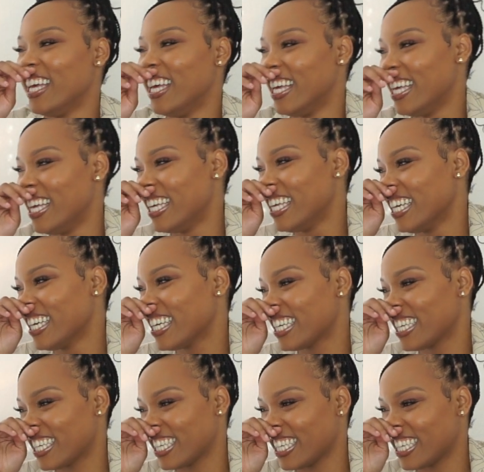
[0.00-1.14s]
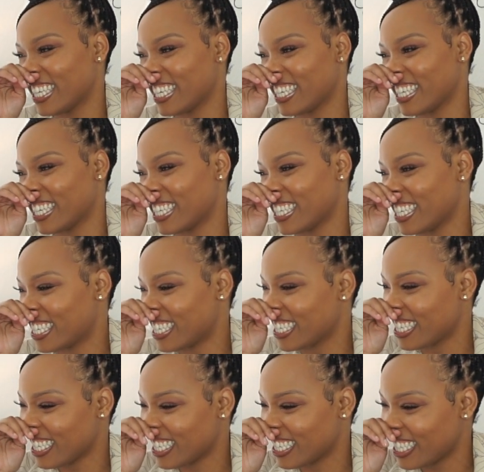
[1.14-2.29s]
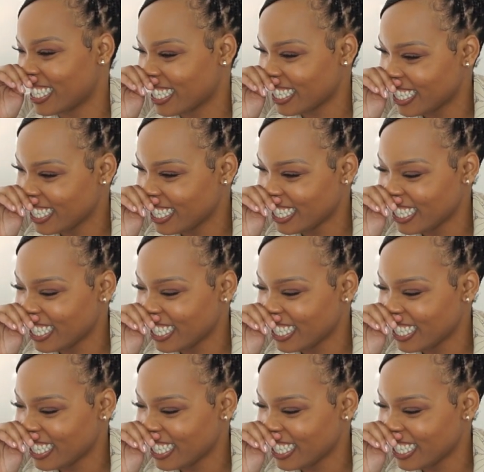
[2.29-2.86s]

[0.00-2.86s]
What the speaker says: Nothing is said.